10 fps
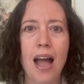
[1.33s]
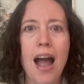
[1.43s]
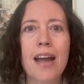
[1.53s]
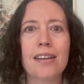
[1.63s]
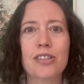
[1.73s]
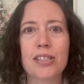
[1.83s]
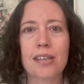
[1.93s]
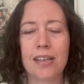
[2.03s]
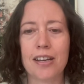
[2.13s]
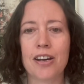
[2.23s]
Hi,
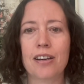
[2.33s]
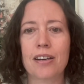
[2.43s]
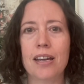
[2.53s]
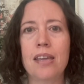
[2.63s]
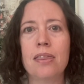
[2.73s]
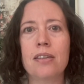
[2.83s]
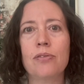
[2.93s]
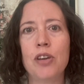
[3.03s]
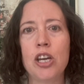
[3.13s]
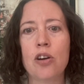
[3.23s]
Jessica here. In
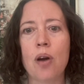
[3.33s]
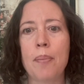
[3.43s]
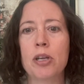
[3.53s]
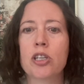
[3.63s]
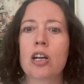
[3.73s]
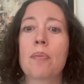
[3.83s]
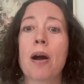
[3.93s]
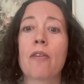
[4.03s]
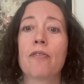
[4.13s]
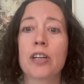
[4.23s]
this video, I'm going to talk
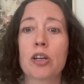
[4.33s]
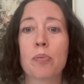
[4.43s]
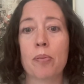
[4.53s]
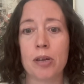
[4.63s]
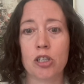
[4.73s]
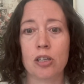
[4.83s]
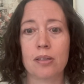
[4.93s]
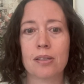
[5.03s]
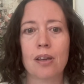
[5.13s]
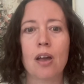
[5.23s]
about figure
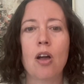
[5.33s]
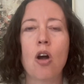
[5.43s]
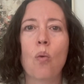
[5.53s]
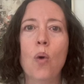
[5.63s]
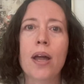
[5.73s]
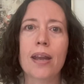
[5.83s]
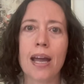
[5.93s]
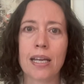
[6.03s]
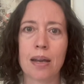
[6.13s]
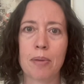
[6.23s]
permissions, what
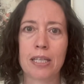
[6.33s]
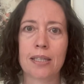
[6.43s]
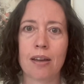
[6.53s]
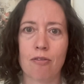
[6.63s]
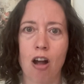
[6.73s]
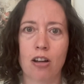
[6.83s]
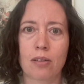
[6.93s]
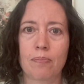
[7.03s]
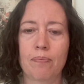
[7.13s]
academics get wrong.